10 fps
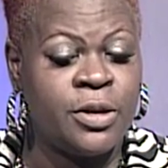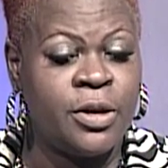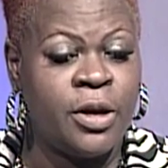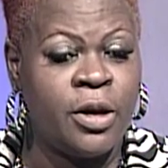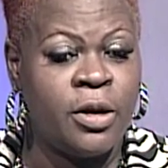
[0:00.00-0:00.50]

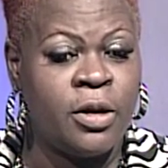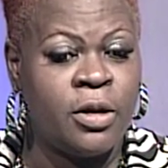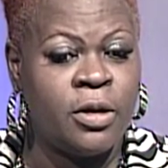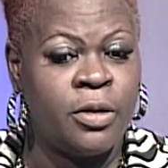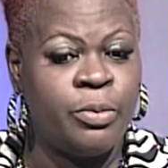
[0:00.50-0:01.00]

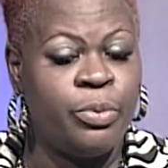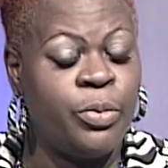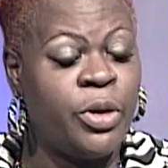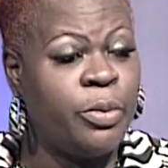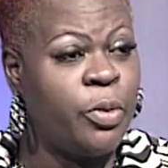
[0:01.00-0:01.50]
the
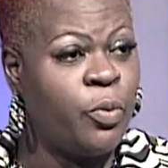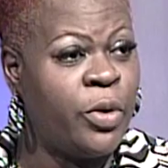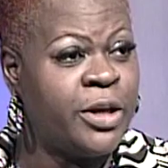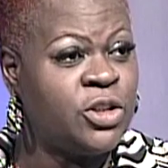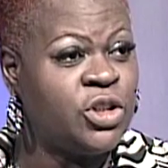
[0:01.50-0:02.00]
minimum
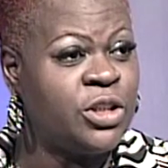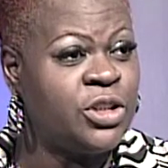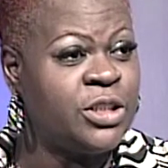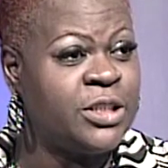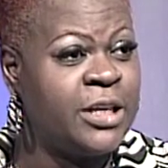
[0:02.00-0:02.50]
wage to
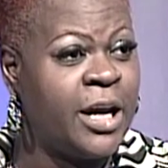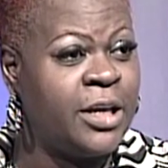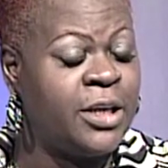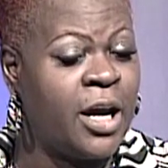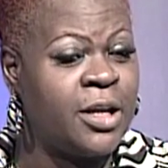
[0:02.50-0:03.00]
just
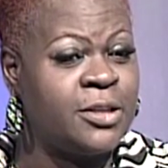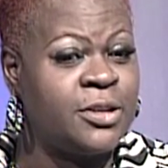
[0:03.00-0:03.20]
$9,